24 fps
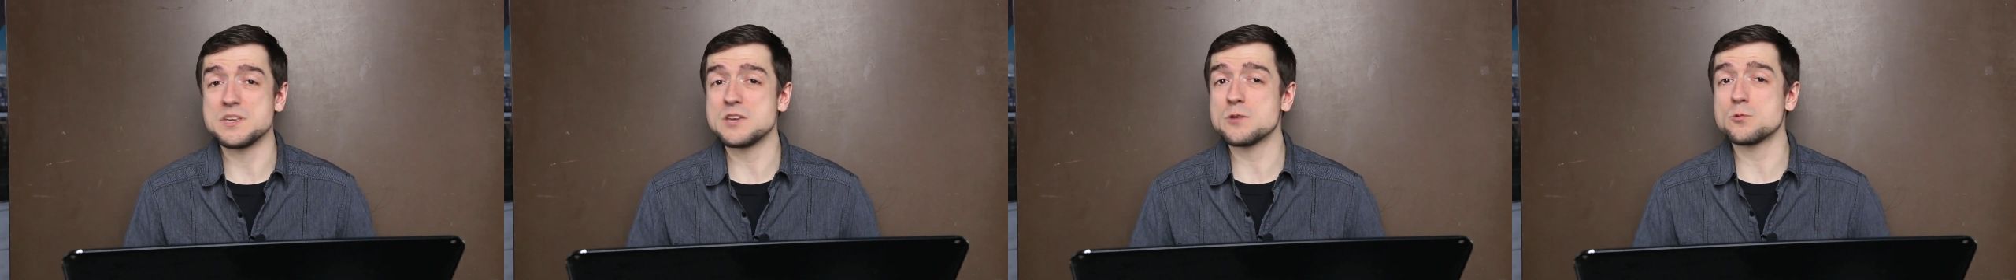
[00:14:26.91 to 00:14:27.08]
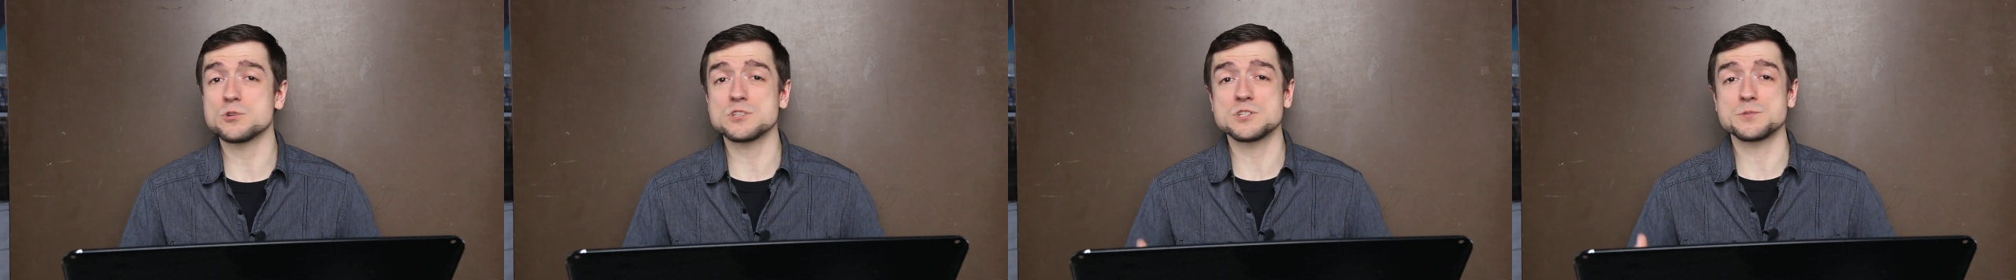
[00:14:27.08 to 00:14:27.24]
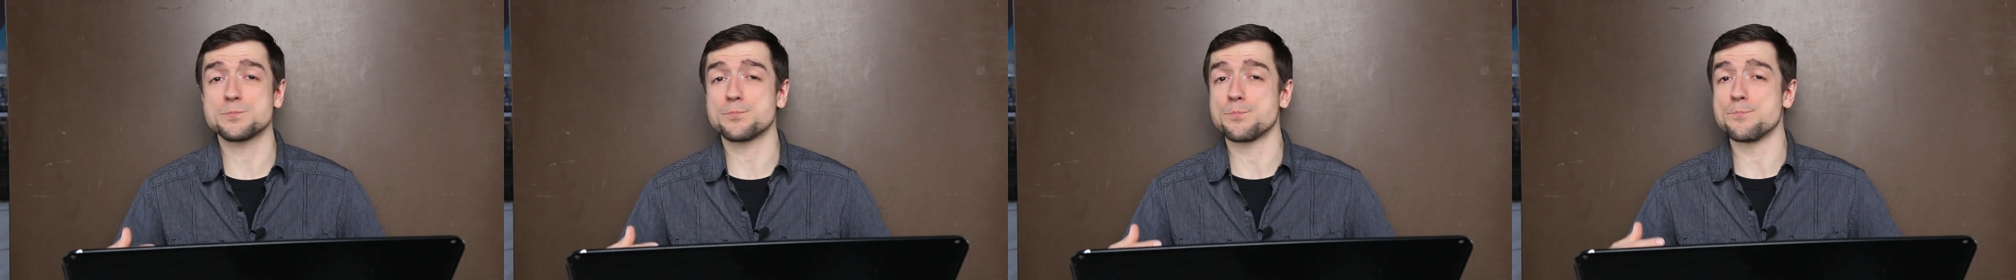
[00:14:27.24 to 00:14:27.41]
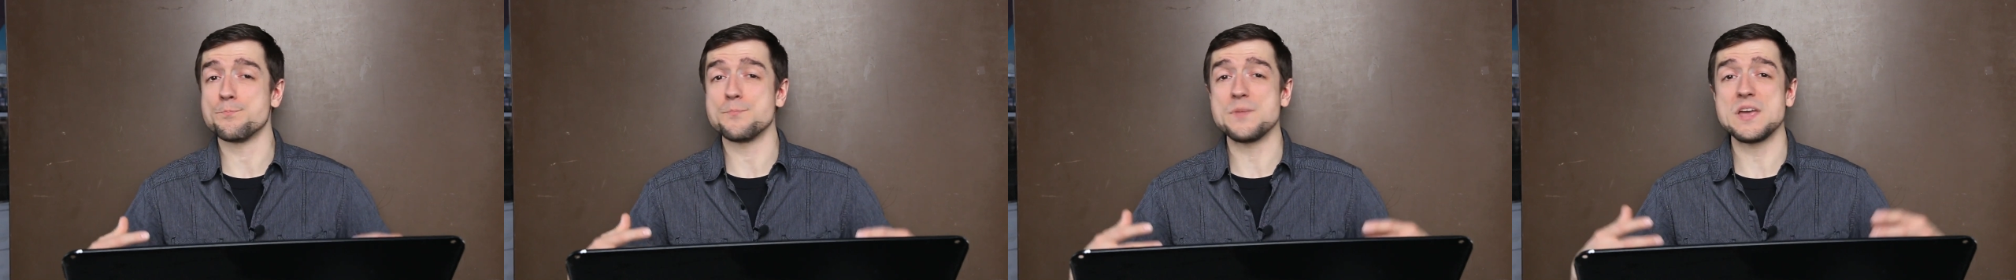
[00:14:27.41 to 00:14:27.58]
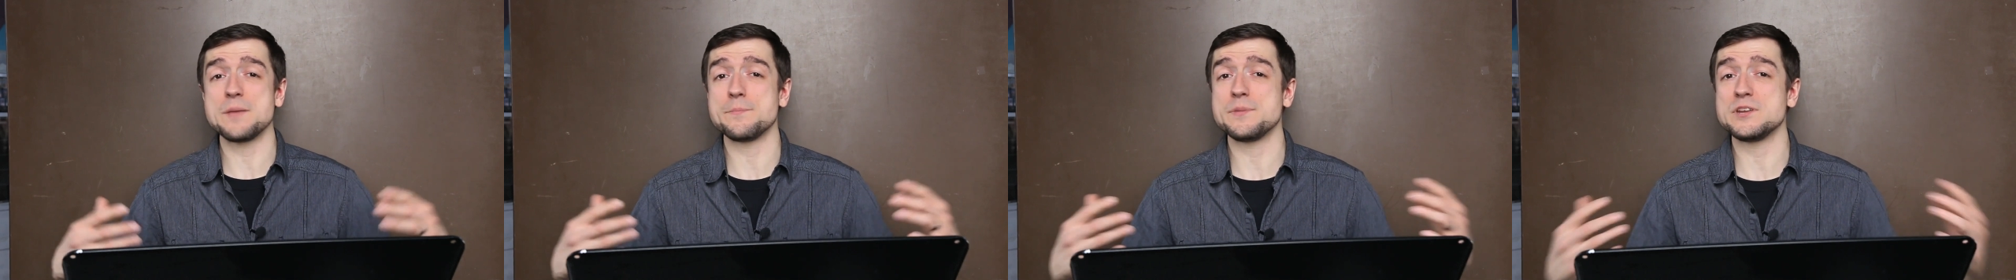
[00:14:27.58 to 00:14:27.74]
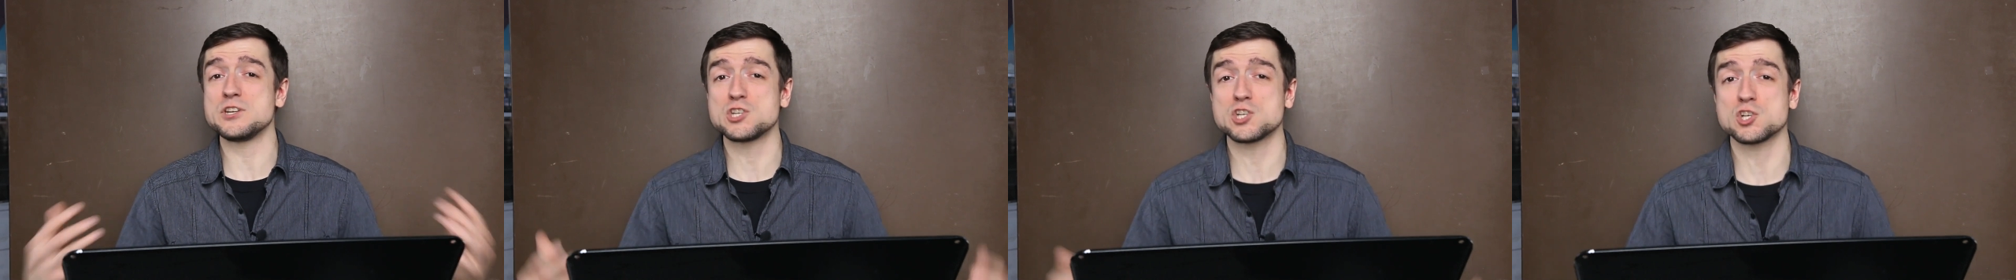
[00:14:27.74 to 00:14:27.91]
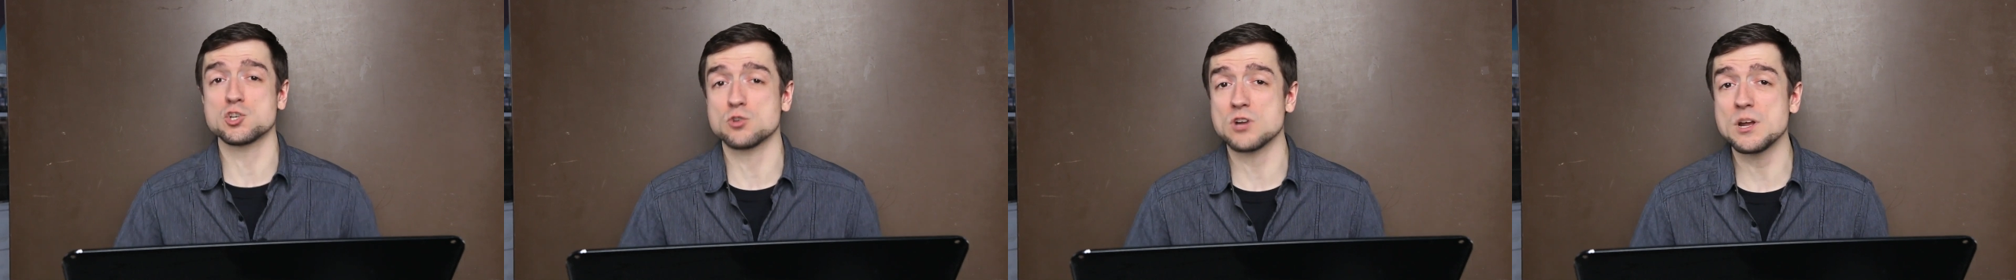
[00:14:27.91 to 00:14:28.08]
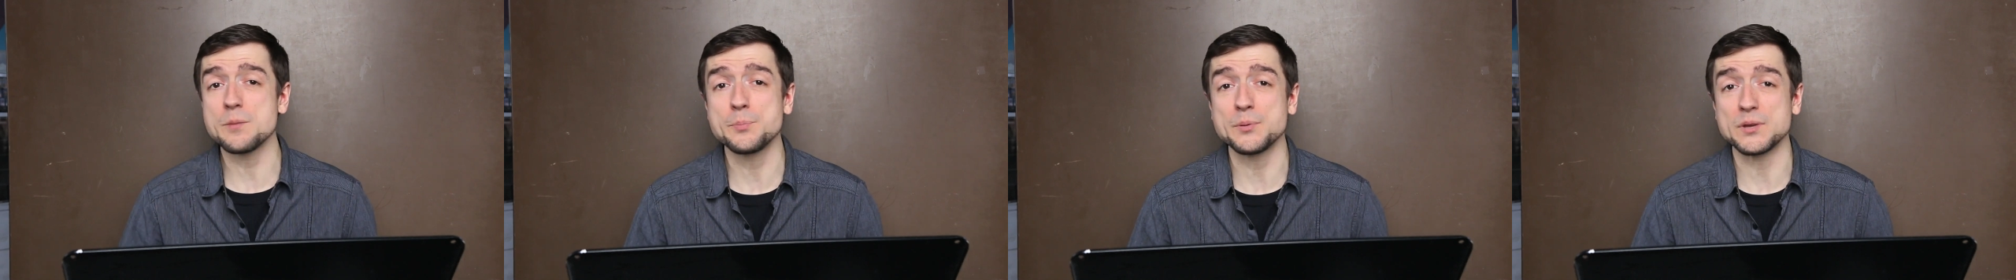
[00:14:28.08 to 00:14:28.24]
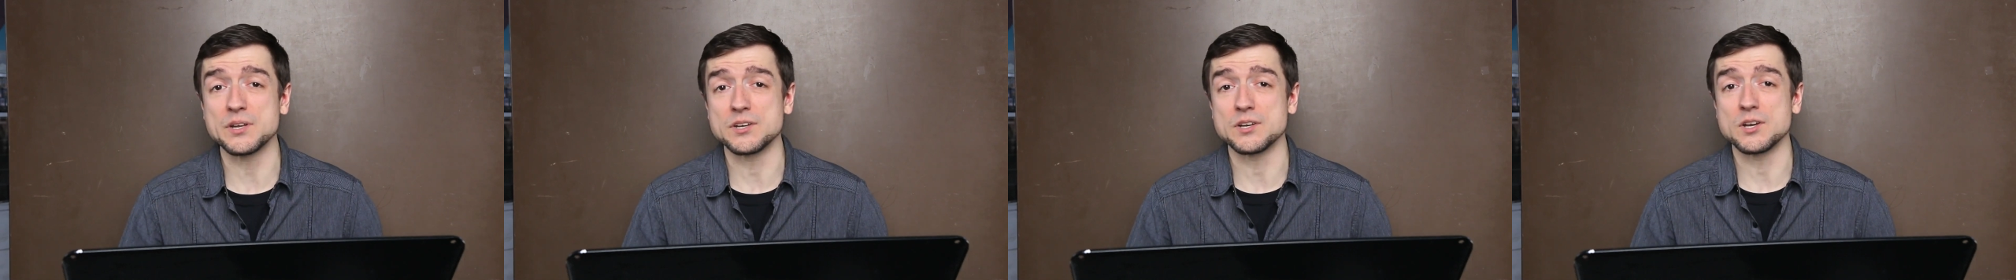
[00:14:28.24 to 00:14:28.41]
He was maybe
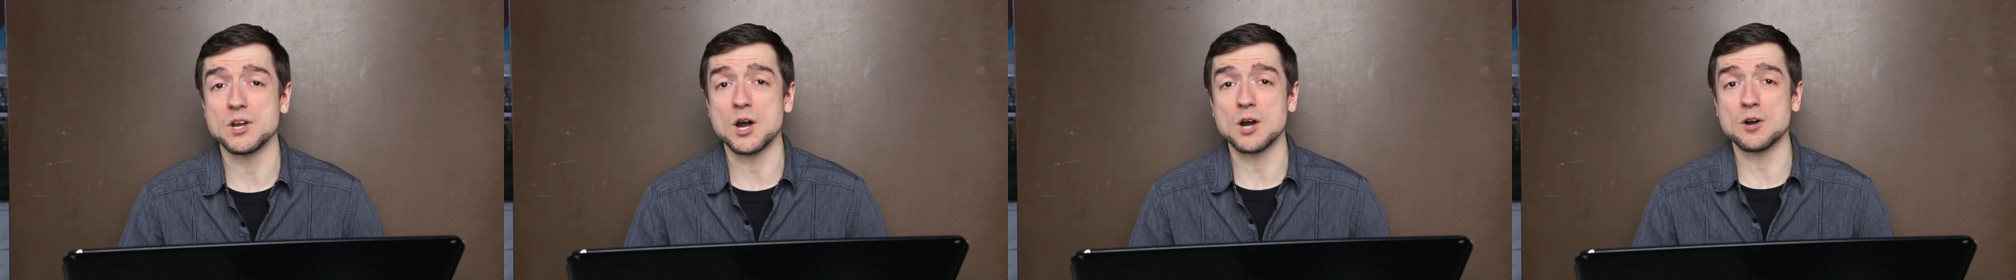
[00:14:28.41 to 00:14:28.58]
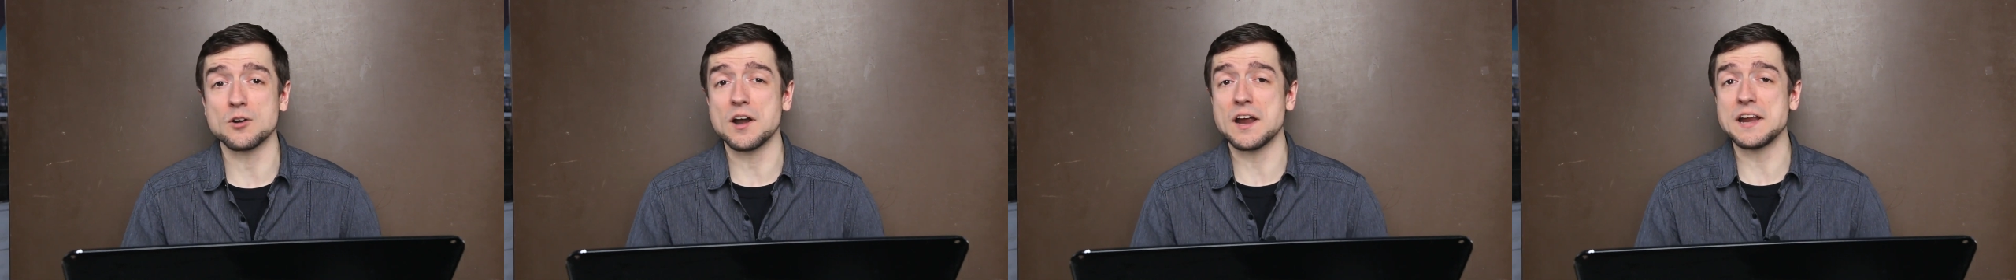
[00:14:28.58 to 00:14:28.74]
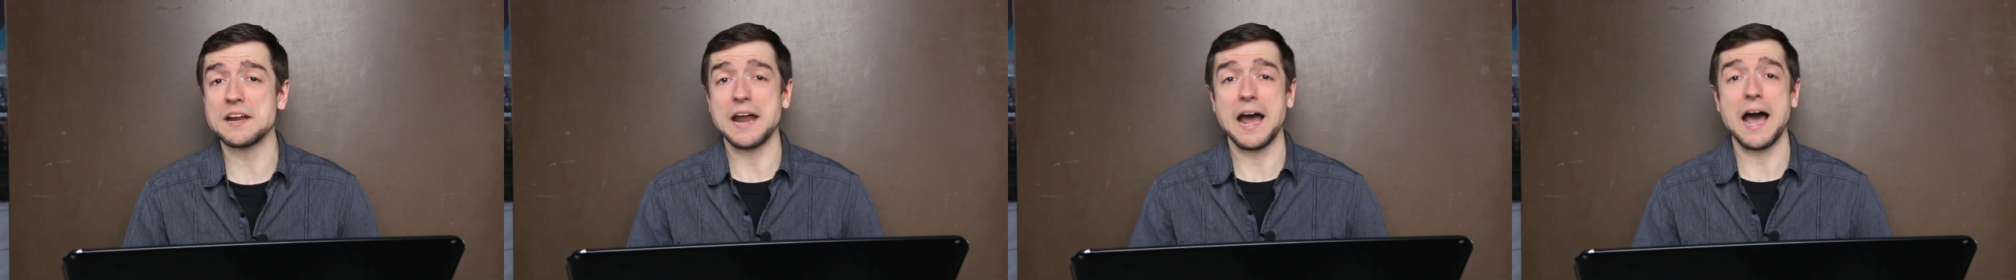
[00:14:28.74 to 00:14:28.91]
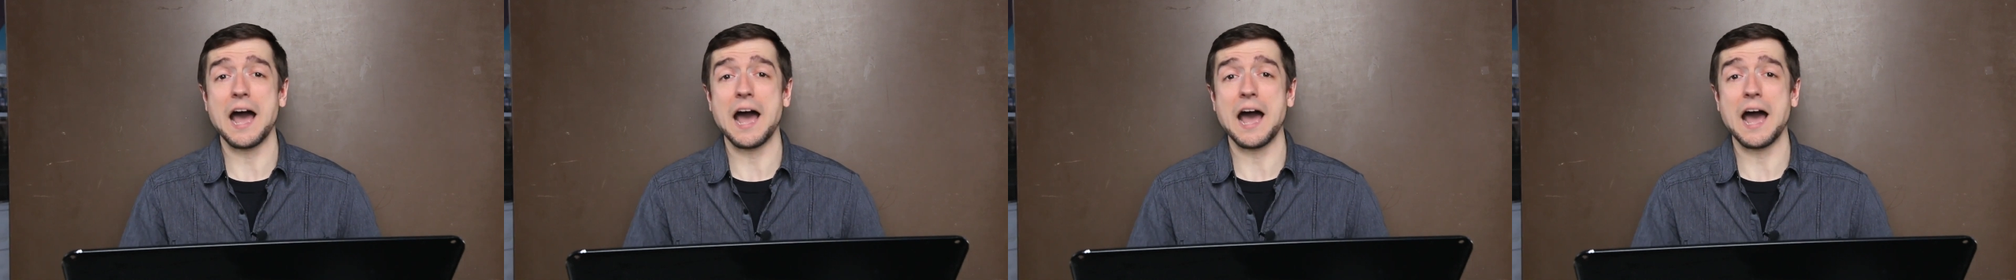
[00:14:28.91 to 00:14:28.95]
tripping, all right?